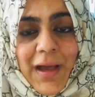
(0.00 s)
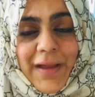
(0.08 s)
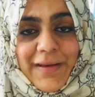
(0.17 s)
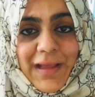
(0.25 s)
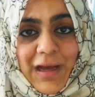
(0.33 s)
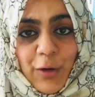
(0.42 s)

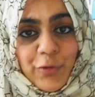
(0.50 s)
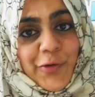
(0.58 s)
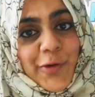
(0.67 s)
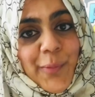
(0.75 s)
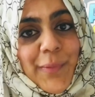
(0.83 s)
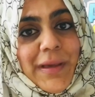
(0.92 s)
and now
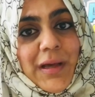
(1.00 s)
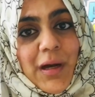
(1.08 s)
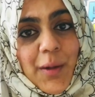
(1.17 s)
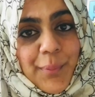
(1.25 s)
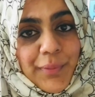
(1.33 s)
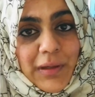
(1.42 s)
you can make
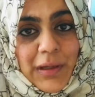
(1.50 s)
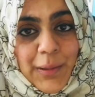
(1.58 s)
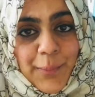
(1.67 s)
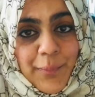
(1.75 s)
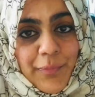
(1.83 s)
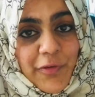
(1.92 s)
up
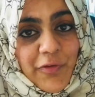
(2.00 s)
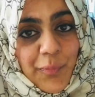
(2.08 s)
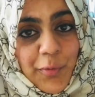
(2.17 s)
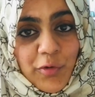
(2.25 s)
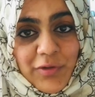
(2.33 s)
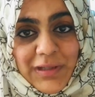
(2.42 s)
the
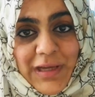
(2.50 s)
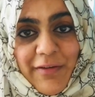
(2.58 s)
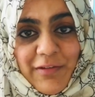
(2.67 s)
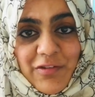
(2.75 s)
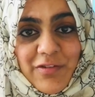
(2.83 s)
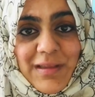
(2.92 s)
supporting
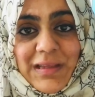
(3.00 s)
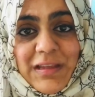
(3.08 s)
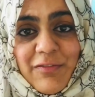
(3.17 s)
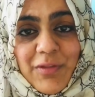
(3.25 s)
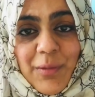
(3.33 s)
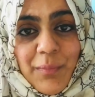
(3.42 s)
characters and
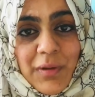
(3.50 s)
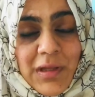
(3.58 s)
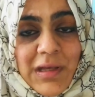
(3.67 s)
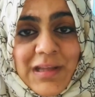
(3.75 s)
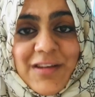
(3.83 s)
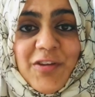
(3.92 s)
give them
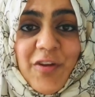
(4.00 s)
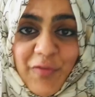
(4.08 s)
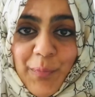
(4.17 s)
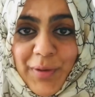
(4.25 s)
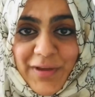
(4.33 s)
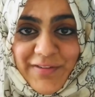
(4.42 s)

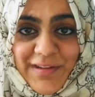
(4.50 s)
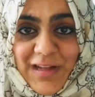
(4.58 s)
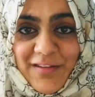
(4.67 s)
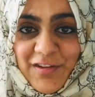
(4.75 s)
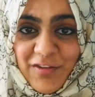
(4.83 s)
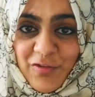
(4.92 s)
different
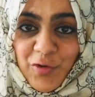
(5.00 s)
personalities